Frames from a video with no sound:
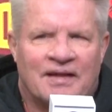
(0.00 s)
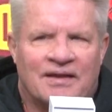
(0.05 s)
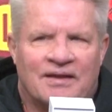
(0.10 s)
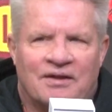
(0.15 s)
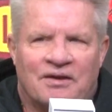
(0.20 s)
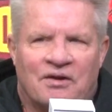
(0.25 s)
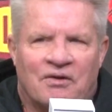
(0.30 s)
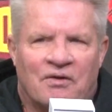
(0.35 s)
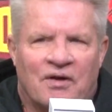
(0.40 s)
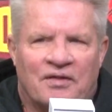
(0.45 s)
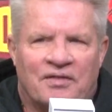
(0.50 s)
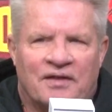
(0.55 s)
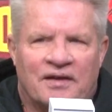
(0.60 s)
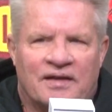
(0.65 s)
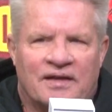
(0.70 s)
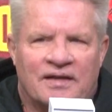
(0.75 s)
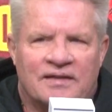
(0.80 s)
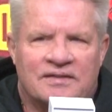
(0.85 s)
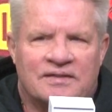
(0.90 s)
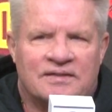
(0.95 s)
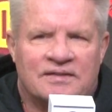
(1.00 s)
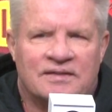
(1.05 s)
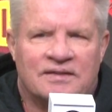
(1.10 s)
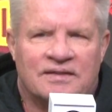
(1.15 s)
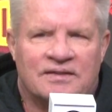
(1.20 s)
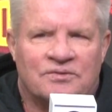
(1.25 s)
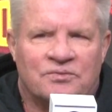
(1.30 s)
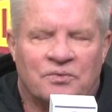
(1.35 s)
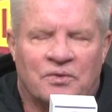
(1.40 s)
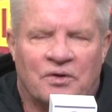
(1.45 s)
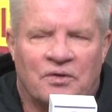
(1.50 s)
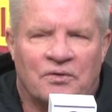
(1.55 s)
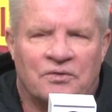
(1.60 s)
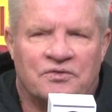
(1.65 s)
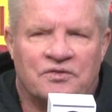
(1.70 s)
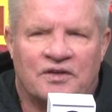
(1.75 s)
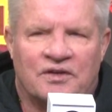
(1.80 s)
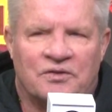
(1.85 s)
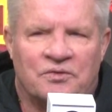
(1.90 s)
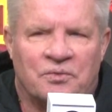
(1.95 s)
I think it's one of
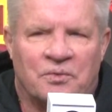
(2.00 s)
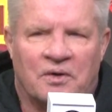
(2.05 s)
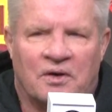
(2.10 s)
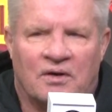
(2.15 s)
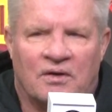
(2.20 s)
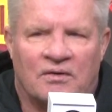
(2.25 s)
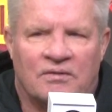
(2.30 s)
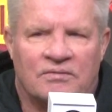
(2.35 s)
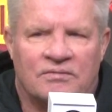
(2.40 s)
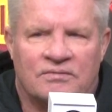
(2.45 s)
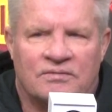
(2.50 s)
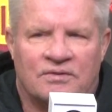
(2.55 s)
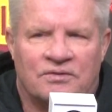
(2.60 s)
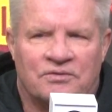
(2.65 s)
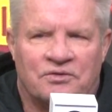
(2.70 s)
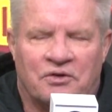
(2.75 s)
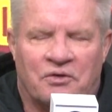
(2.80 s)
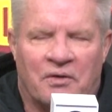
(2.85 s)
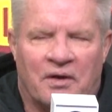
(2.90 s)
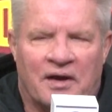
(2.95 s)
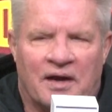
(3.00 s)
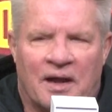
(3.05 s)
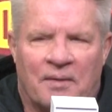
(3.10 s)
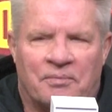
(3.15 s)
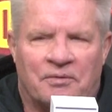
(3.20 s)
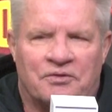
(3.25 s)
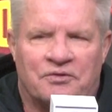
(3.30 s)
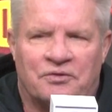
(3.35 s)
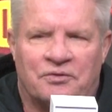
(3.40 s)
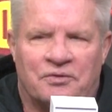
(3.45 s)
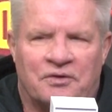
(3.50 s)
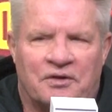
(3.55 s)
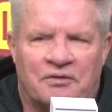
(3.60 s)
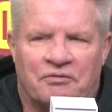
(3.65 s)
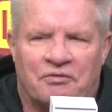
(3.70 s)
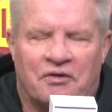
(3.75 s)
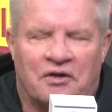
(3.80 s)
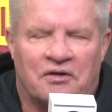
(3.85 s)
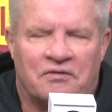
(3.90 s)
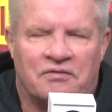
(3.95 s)
those things where there's a great opportunity in
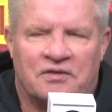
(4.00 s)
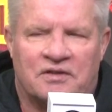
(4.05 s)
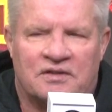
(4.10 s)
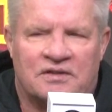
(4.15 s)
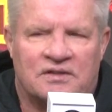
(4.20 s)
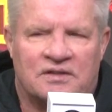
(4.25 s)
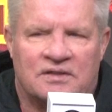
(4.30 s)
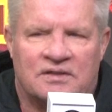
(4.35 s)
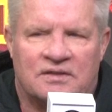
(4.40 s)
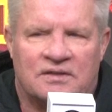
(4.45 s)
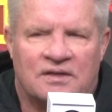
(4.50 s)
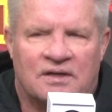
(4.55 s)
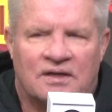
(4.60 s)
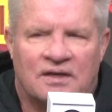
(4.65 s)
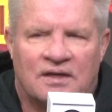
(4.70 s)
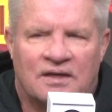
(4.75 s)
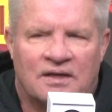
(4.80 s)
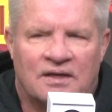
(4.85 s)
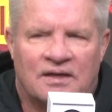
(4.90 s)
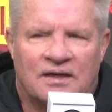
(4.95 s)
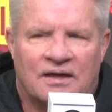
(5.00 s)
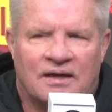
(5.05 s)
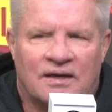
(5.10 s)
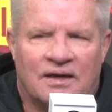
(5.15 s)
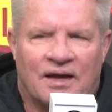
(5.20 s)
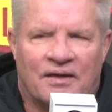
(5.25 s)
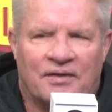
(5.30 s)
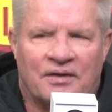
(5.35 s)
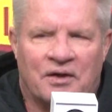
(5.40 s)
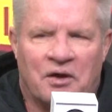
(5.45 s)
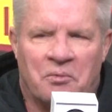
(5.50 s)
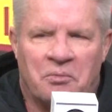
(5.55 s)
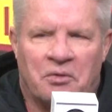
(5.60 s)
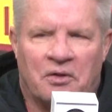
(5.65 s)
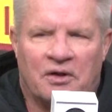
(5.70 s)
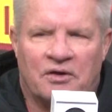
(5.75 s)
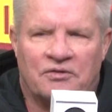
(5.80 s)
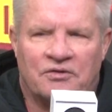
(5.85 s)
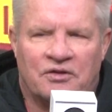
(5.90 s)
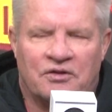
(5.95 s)
front of us, and I think our
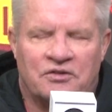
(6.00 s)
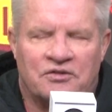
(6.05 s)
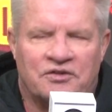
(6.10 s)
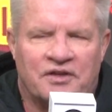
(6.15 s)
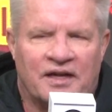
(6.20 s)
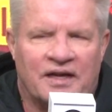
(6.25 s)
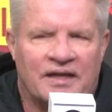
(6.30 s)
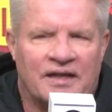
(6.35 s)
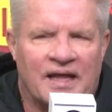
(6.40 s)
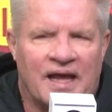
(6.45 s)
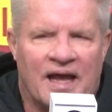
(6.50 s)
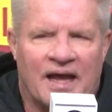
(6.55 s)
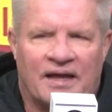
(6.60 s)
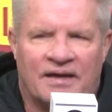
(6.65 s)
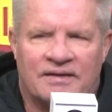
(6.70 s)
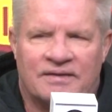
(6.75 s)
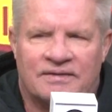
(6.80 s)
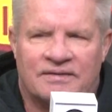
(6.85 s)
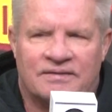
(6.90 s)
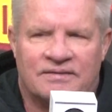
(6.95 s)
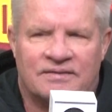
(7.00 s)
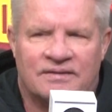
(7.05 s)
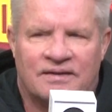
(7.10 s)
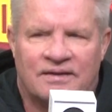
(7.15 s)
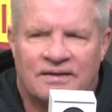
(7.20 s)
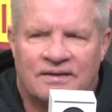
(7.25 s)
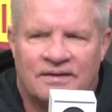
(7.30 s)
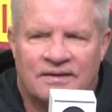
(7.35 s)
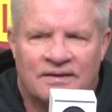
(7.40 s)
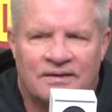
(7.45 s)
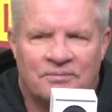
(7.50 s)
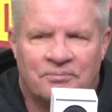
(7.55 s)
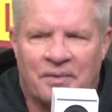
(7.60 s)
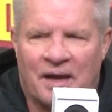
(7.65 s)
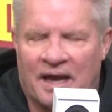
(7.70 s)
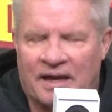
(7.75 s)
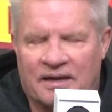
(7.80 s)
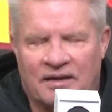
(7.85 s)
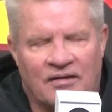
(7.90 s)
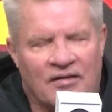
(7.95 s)
players understand that, and
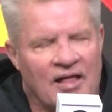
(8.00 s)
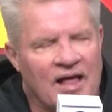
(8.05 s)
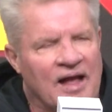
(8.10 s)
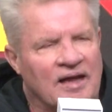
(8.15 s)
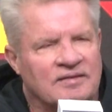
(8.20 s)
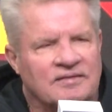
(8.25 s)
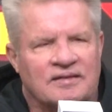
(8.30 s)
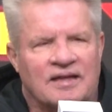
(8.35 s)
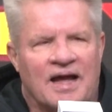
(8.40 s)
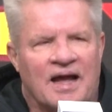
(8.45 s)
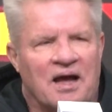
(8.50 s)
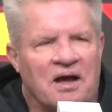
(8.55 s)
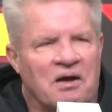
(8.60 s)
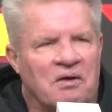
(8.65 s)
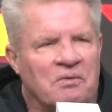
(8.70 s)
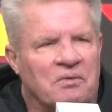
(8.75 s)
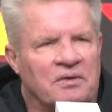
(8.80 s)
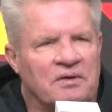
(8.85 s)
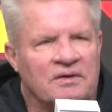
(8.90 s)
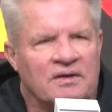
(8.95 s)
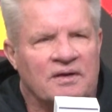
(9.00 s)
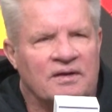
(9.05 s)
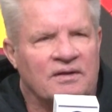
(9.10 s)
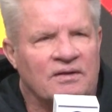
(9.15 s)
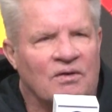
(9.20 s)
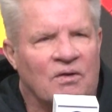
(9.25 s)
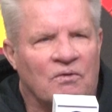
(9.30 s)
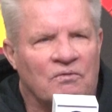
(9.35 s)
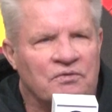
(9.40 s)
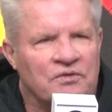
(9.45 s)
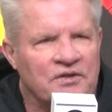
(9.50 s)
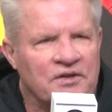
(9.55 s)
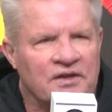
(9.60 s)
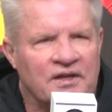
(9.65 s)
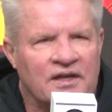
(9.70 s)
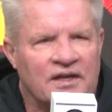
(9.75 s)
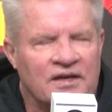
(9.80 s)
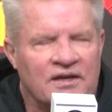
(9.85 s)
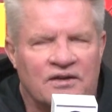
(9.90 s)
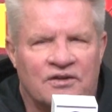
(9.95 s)
back in class now, and hopefully you
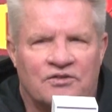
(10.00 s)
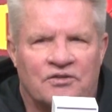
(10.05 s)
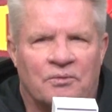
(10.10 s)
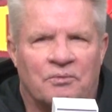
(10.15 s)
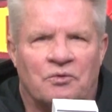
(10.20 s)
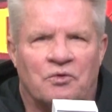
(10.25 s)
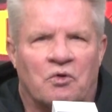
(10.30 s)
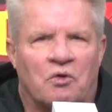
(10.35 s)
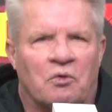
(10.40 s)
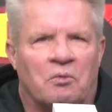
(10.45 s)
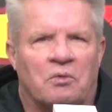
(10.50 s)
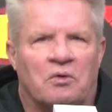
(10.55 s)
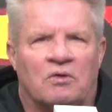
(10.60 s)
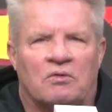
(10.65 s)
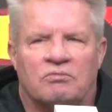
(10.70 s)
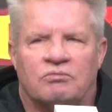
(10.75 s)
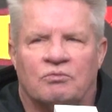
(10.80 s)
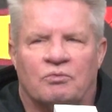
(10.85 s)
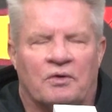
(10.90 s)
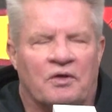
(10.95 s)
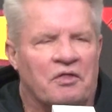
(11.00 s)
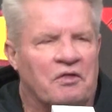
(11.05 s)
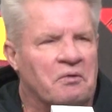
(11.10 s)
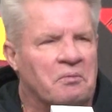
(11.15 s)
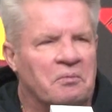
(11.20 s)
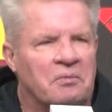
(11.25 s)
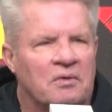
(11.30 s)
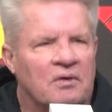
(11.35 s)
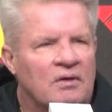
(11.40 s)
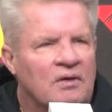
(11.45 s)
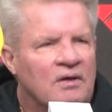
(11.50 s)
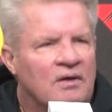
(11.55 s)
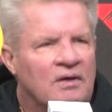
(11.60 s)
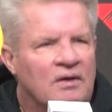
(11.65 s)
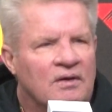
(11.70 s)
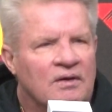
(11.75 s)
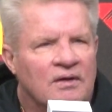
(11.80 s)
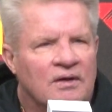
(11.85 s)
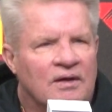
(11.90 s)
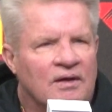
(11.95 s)
get into some normal rhythm
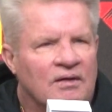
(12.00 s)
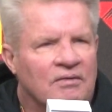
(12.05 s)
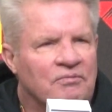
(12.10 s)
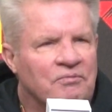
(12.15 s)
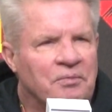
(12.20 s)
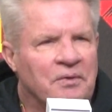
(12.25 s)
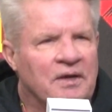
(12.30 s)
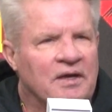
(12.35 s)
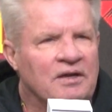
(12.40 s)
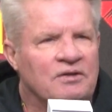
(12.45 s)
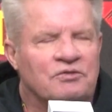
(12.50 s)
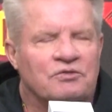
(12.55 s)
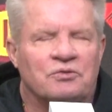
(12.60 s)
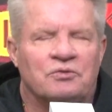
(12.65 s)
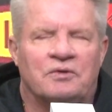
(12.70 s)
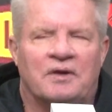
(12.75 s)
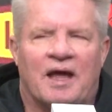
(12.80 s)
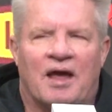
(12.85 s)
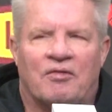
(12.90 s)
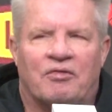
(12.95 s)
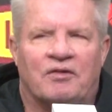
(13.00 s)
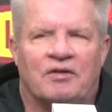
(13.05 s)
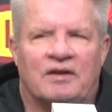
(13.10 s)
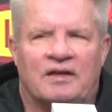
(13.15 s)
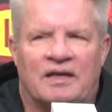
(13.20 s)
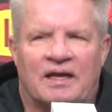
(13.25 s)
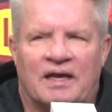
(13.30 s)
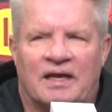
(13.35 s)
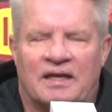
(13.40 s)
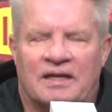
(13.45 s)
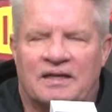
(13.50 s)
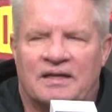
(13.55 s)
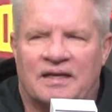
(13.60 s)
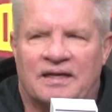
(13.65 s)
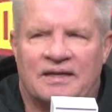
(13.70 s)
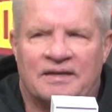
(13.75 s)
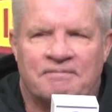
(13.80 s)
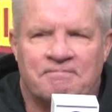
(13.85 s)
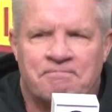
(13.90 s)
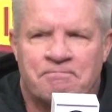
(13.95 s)
of being a student athlete again.
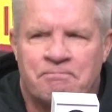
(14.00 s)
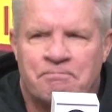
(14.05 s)
And